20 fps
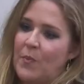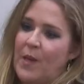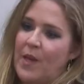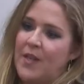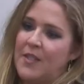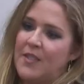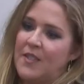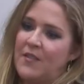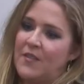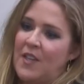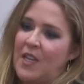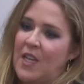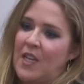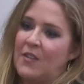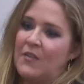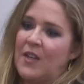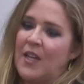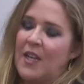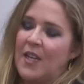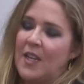on
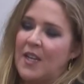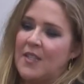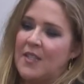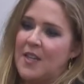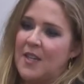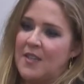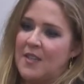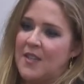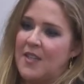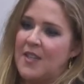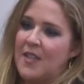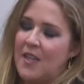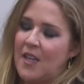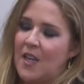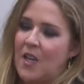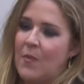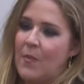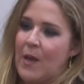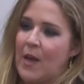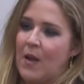persevering and
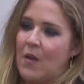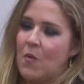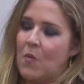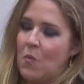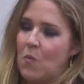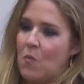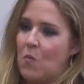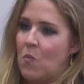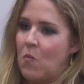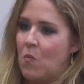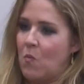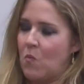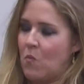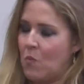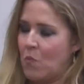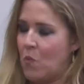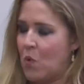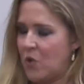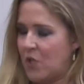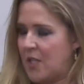thinking about
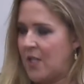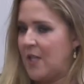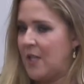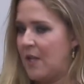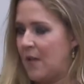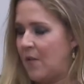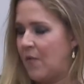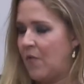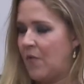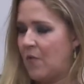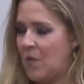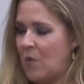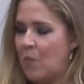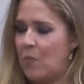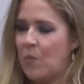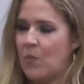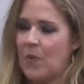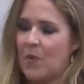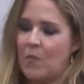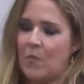what she'd learned
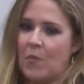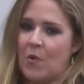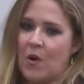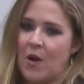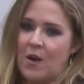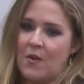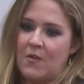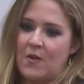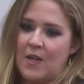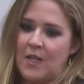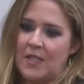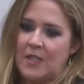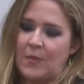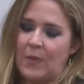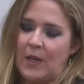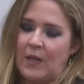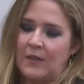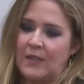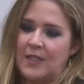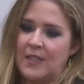from the prior
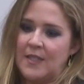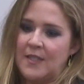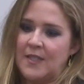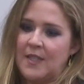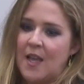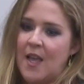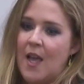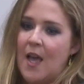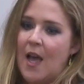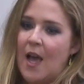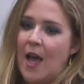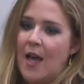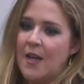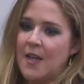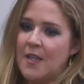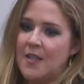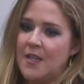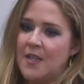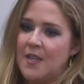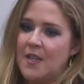experience.
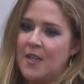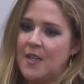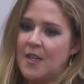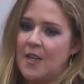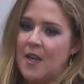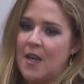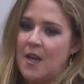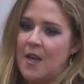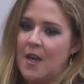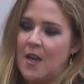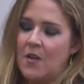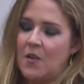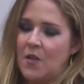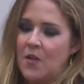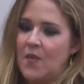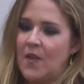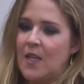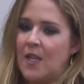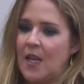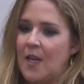And I think a
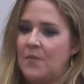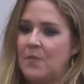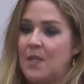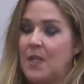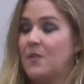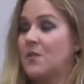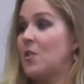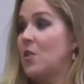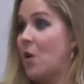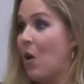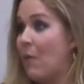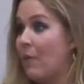lot of it came down to